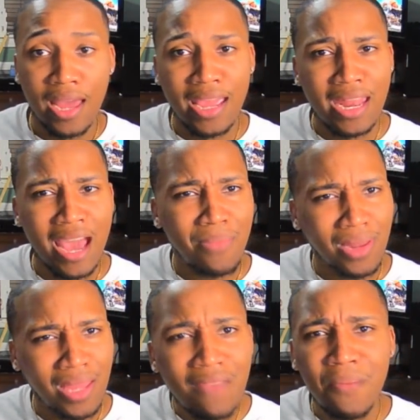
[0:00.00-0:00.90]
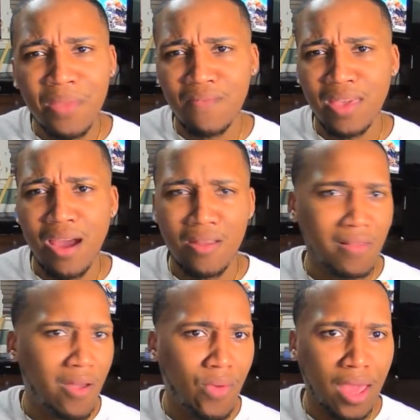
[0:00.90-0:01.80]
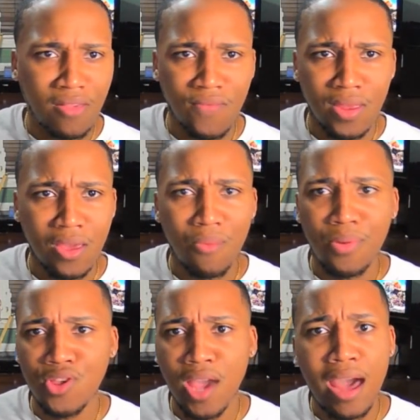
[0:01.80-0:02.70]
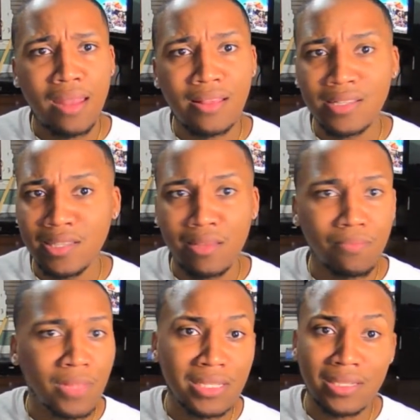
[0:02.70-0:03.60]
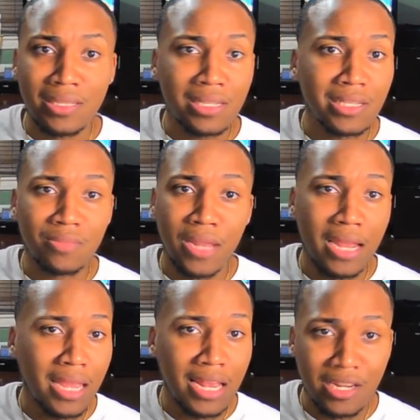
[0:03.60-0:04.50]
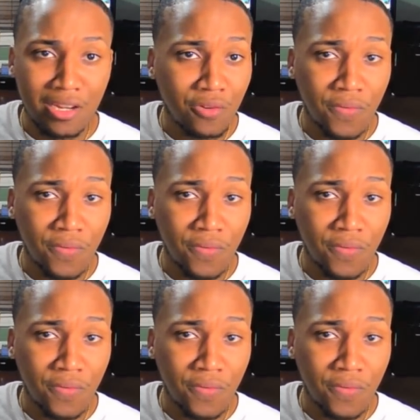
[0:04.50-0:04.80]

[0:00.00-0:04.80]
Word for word: I cannot believe I'm giving y'all this long ass video, but child, this is the this this is what I needed to do